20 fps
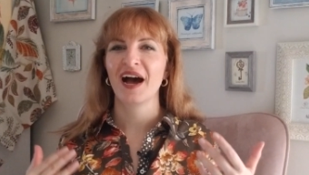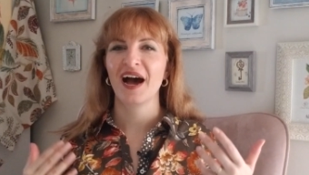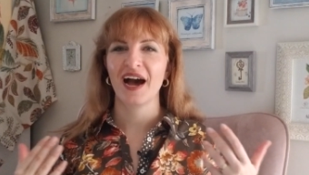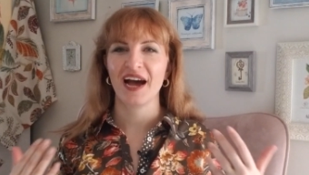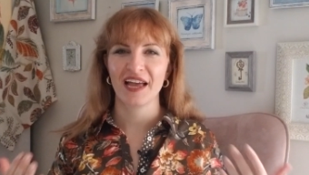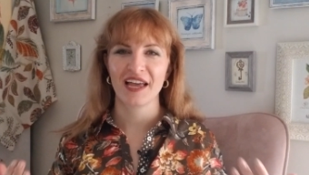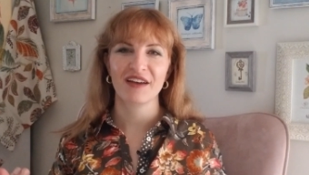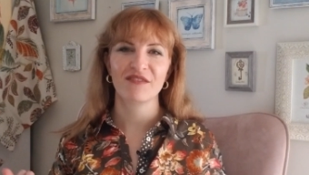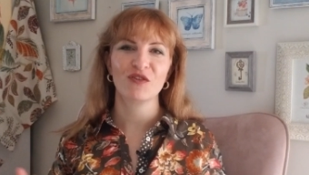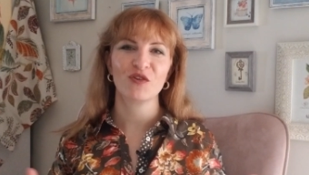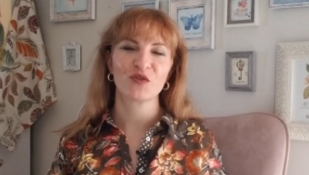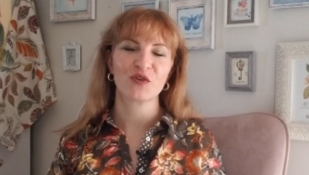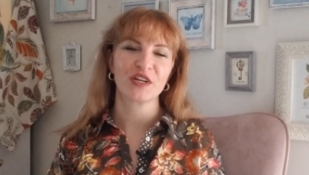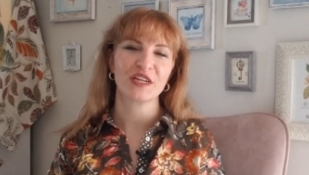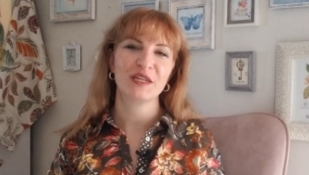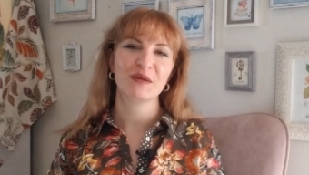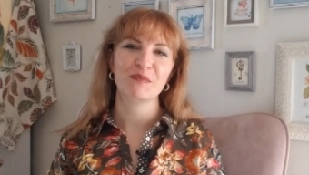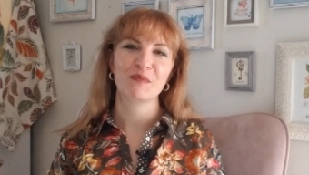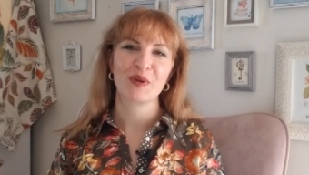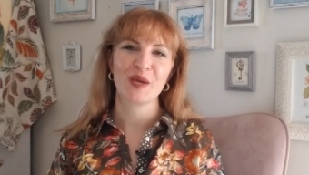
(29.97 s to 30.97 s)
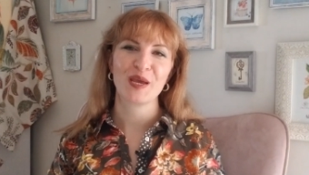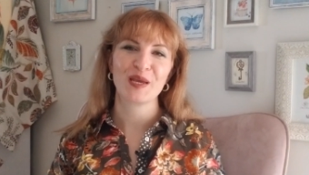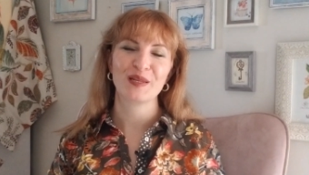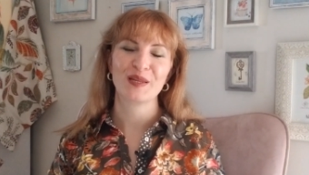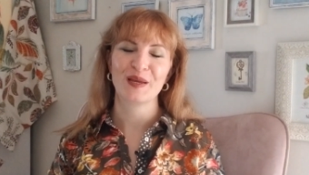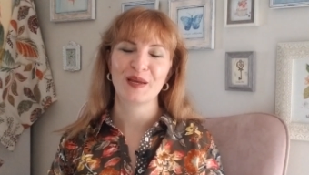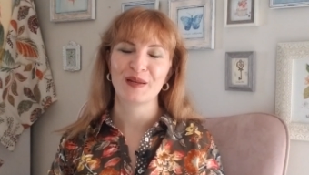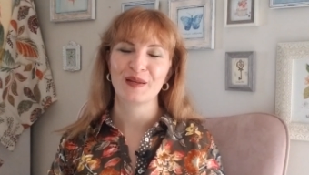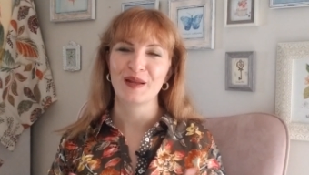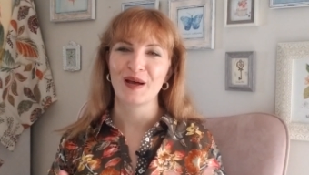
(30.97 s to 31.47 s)
I have already made
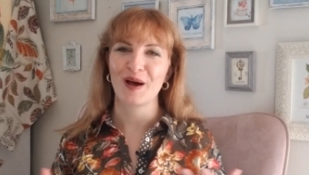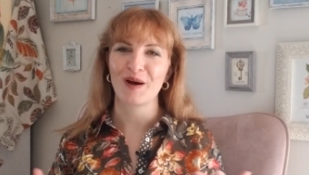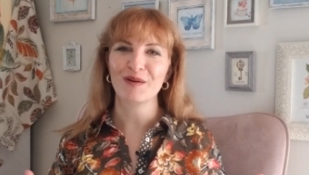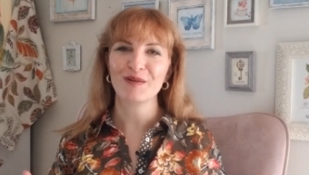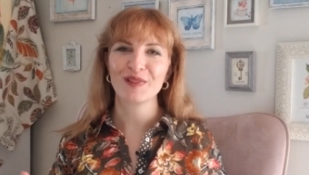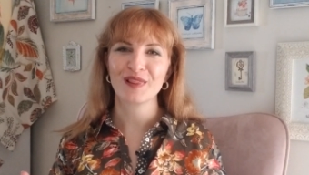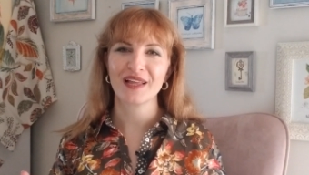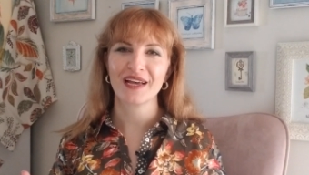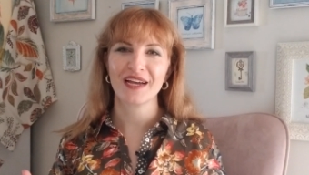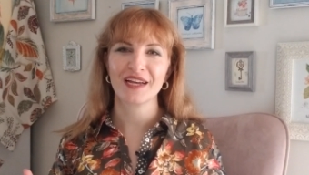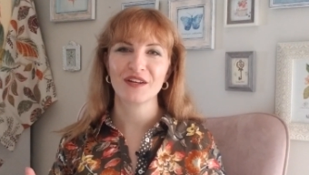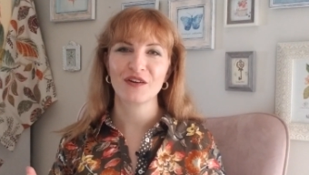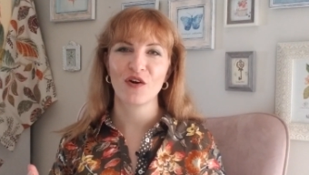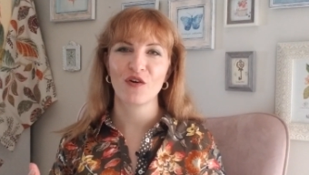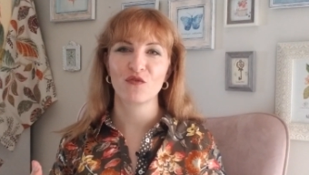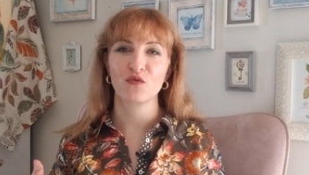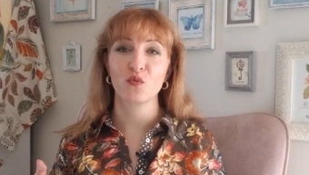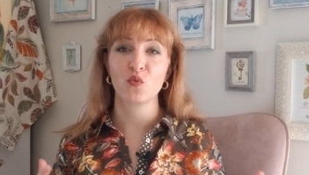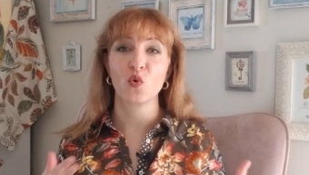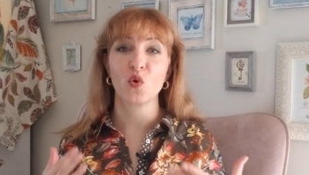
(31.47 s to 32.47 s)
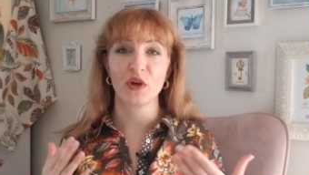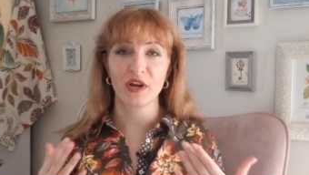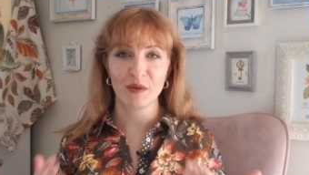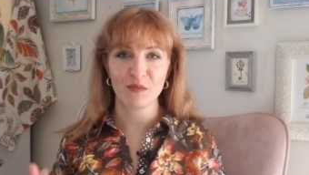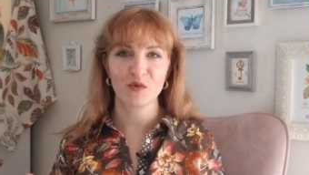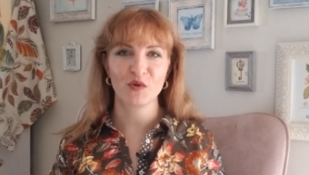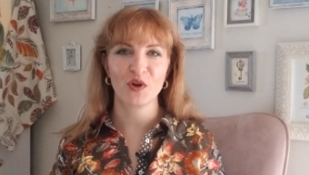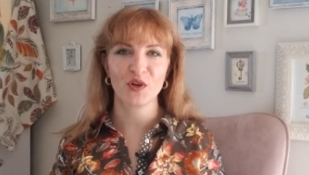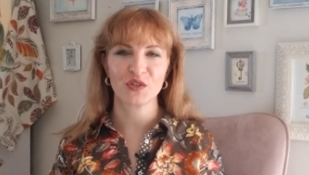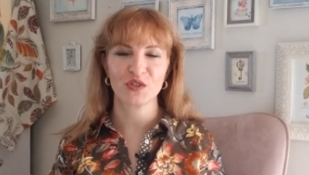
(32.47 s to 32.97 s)
an outline of what
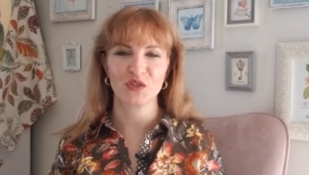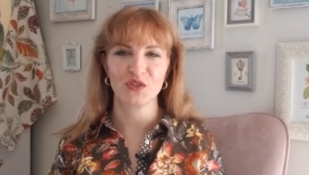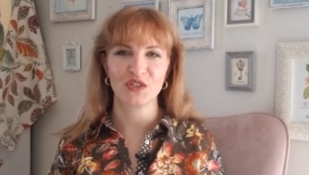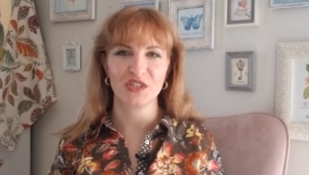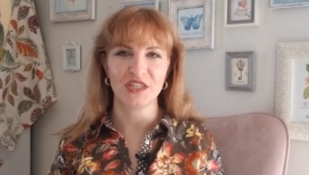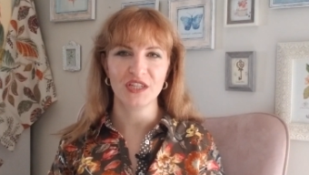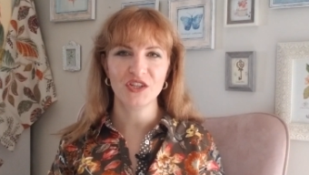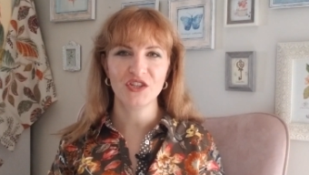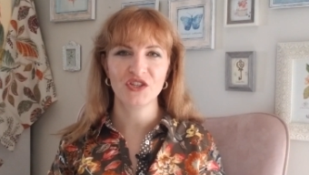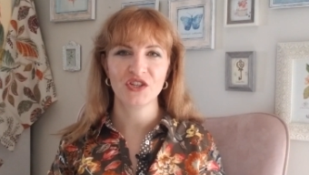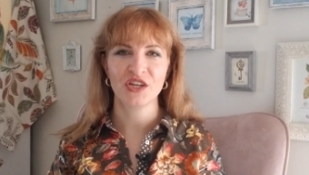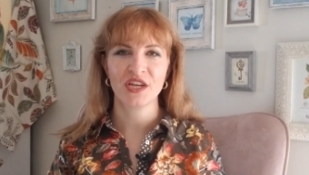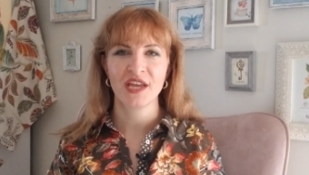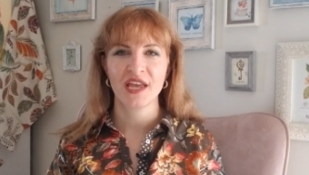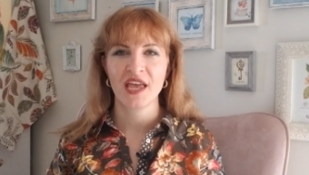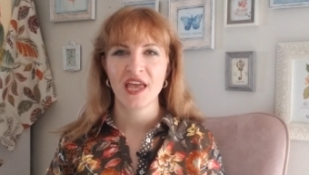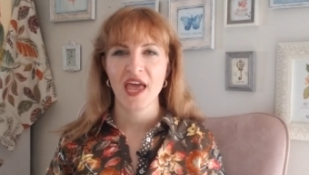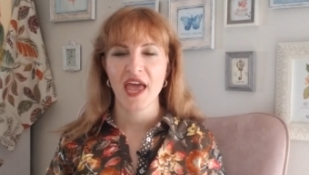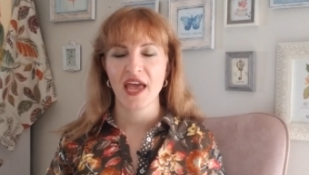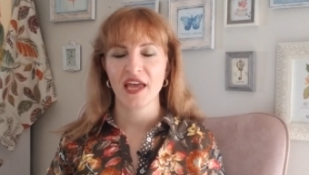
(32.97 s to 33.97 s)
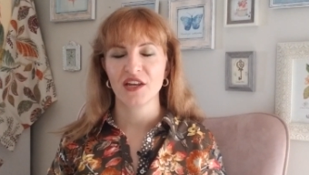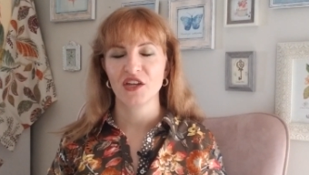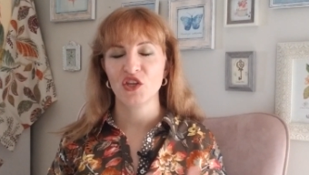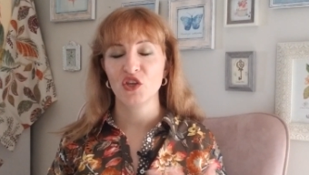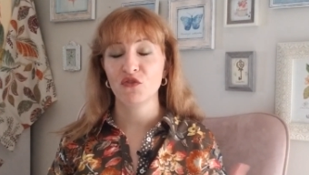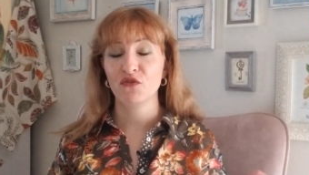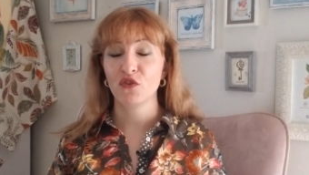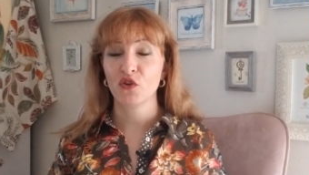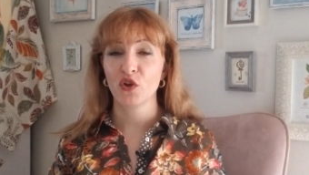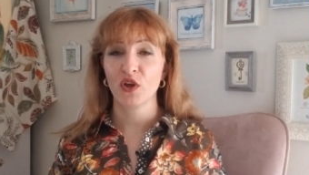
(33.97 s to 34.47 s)
I'm going to teach, and
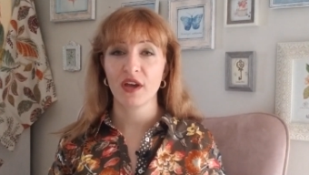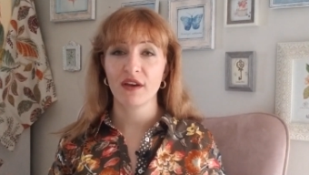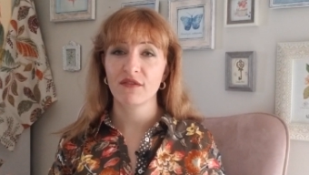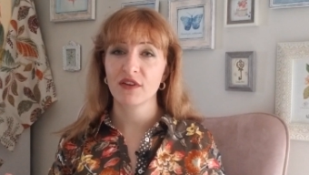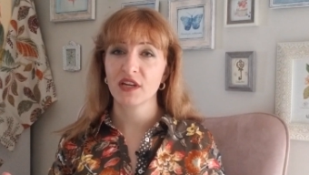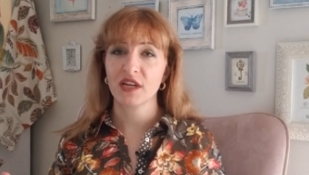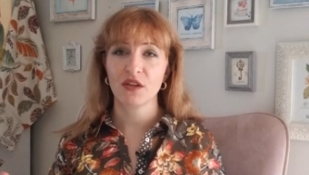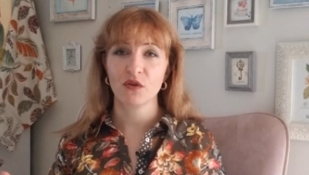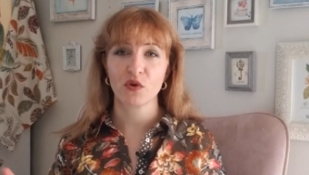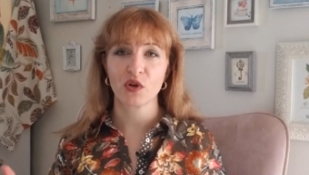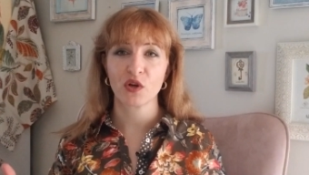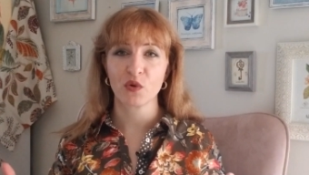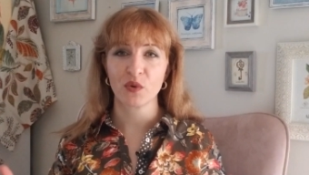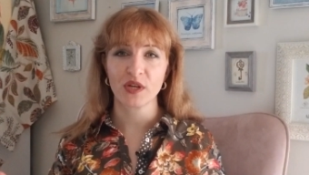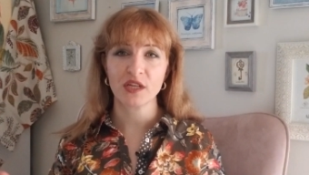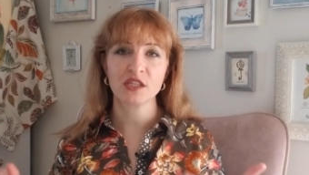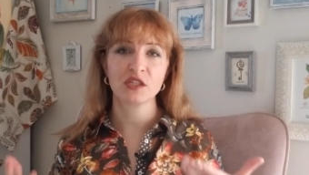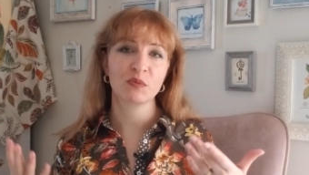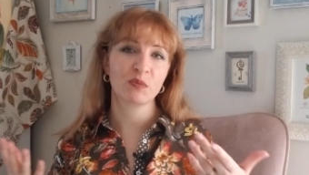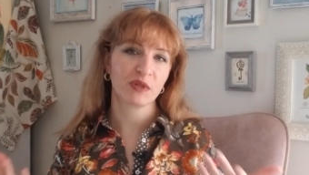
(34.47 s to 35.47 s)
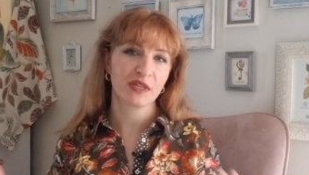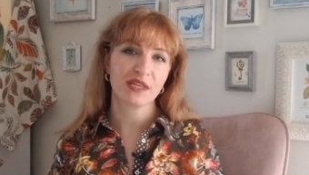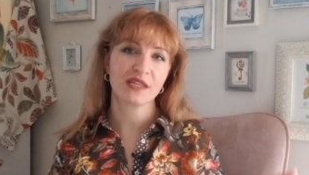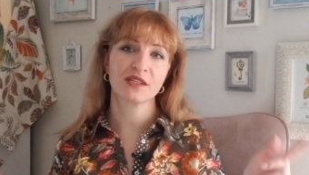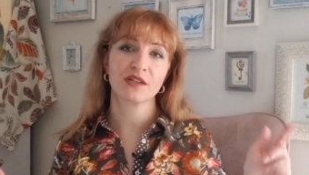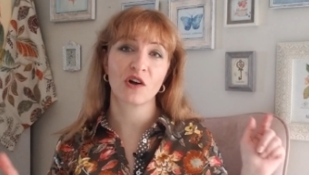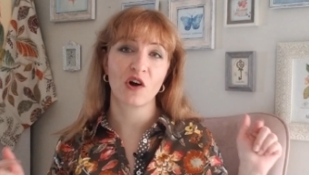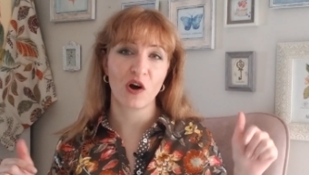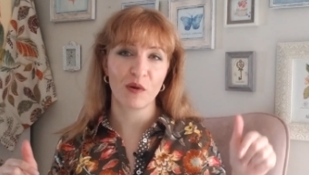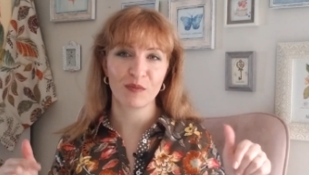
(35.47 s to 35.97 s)
if you have any requests, please
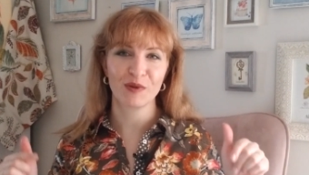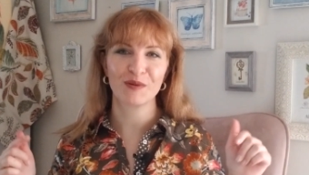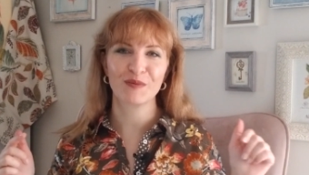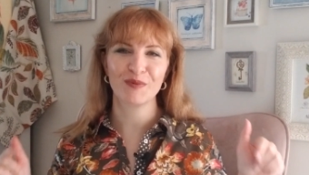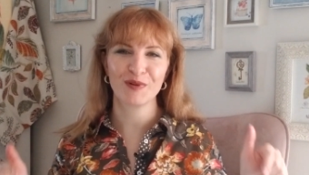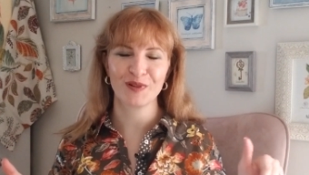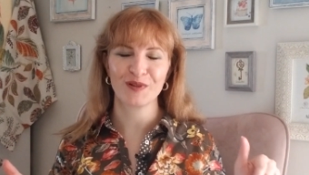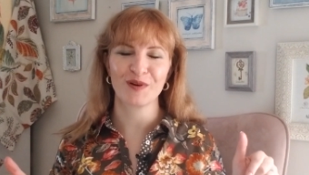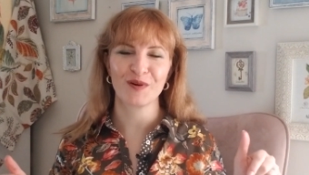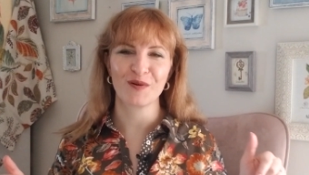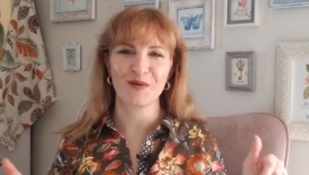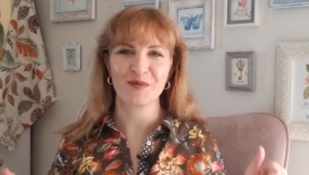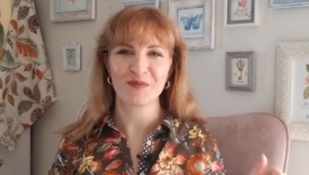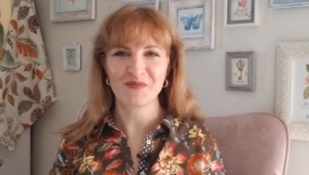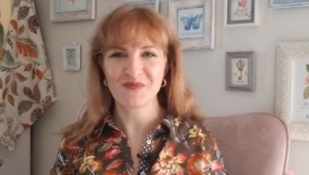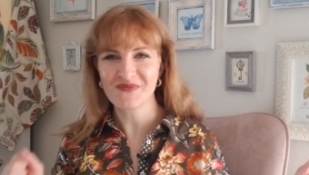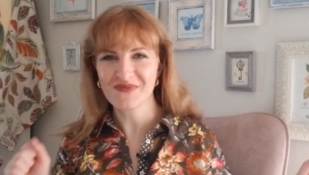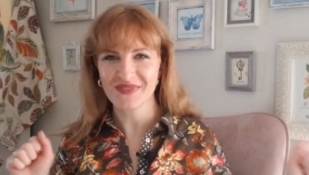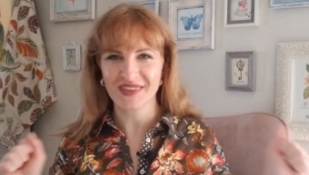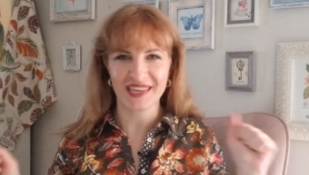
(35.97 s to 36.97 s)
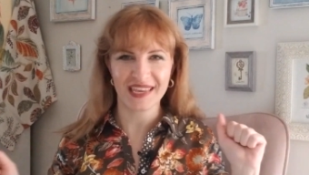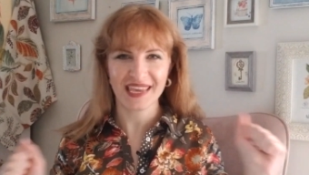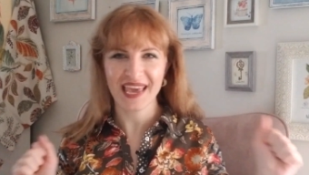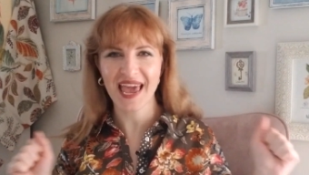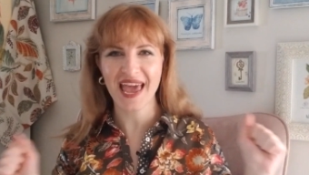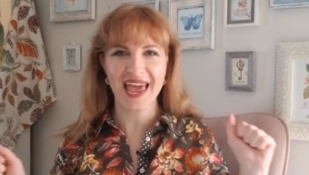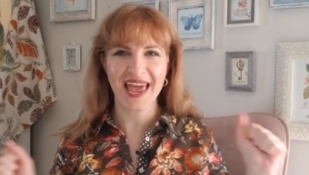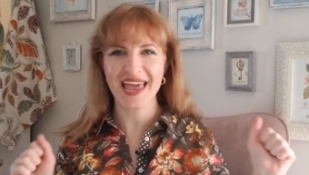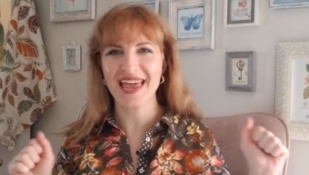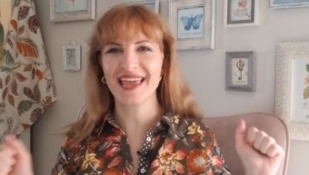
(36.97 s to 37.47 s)
comment below.
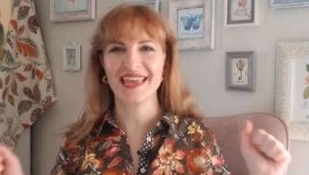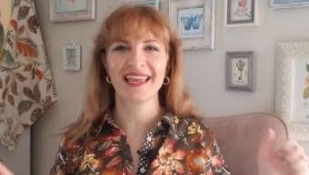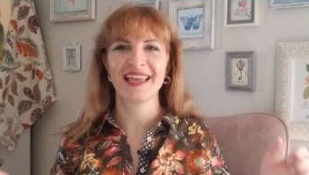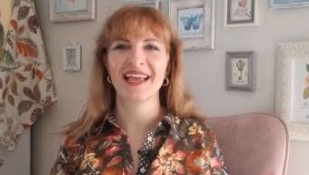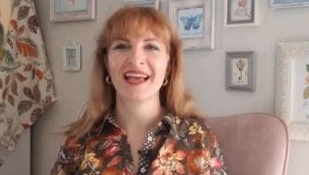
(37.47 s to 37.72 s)
Yay!